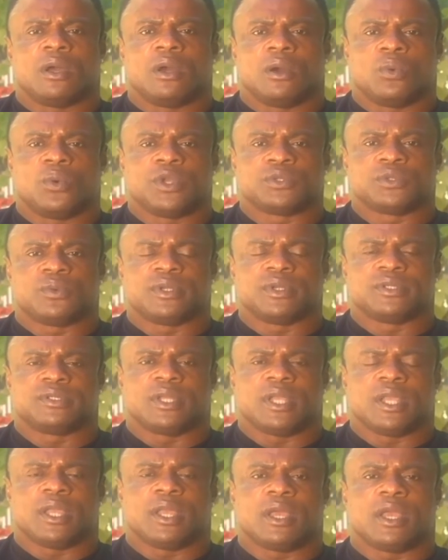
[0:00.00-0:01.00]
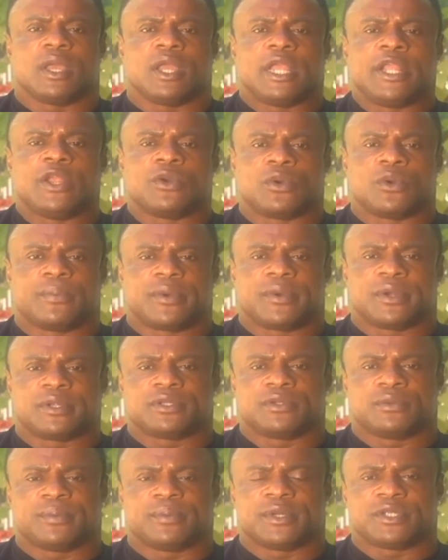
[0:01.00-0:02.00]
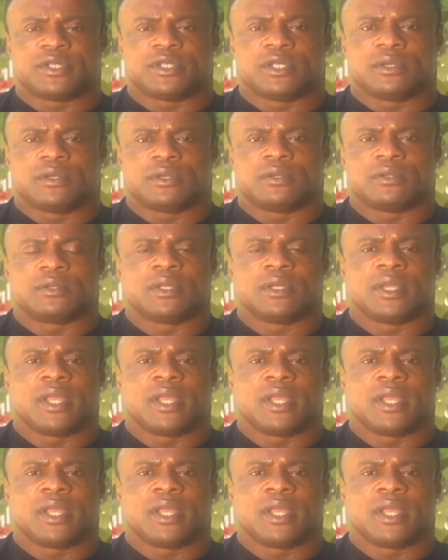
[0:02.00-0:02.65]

which was the Europa Super Show